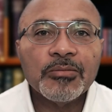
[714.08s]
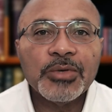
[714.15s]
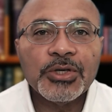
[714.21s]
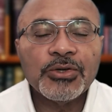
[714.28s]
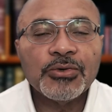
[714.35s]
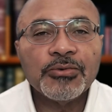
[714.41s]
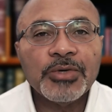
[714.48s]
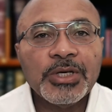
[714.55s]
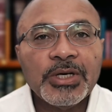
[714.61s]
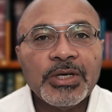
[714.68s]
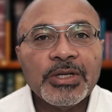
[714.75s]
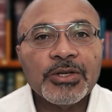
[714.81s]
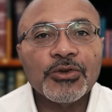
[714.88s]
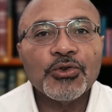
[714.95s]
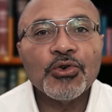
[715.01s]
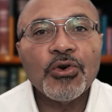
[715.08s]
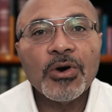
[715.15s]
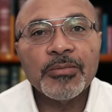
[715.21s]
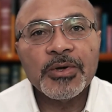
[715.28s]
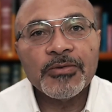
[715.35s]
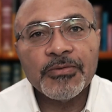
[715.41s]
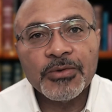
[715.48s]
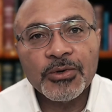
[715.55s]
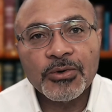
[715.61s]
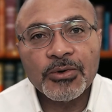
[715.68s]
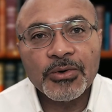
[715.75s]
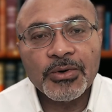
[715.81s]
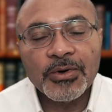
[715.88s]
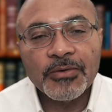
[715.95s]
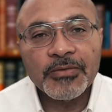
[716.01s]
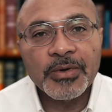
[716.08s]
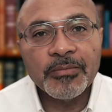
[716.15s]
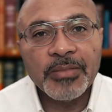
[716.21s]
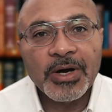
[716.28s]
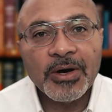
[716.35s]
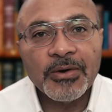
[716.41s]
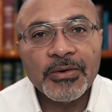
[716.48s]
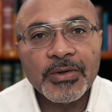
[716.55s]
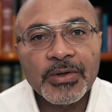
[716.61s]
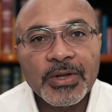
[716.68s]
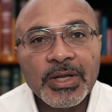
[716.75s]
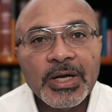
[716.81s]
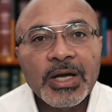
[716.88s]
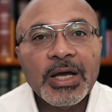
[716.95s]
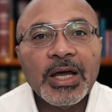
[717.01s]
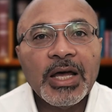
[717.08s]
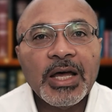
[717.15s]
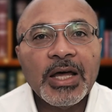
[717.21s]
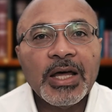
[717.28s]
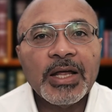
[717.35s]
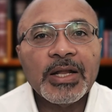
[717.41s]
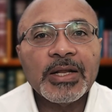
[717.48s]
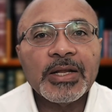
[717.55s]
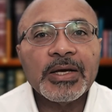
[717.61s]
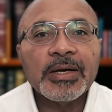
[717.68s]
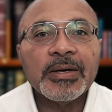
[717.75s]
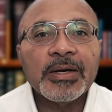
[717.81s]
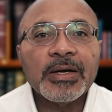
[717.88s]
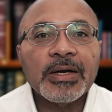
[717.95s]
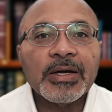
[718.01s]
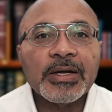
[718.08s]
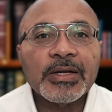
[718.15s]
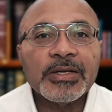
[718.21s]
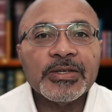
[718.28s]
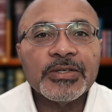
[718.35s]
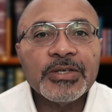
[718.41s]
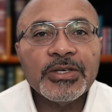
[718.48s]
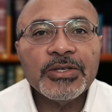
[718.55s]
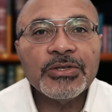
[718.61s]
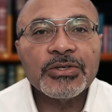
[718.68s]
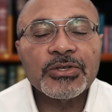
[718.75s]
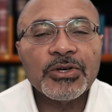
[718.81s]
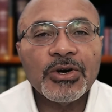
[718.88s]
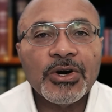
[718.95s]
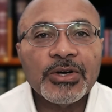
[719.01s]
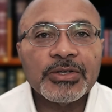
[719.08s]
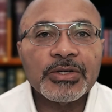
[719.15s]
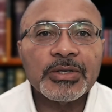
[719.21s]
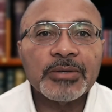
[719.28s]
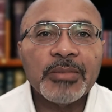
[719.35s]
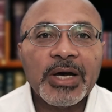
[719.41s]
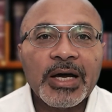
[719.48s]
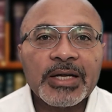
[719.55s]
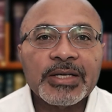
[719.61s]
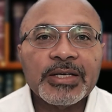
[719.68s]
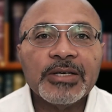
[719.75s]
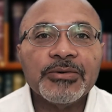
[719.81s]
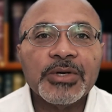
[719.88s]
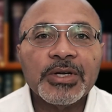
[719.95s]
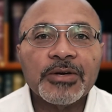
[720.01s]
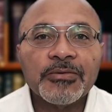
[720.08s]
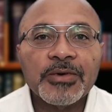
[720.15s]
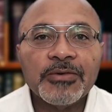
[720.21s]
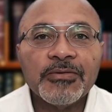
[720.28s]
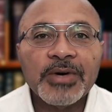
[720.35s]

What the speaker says: between the normal flora of the bowel and the disease-causing bacteria that we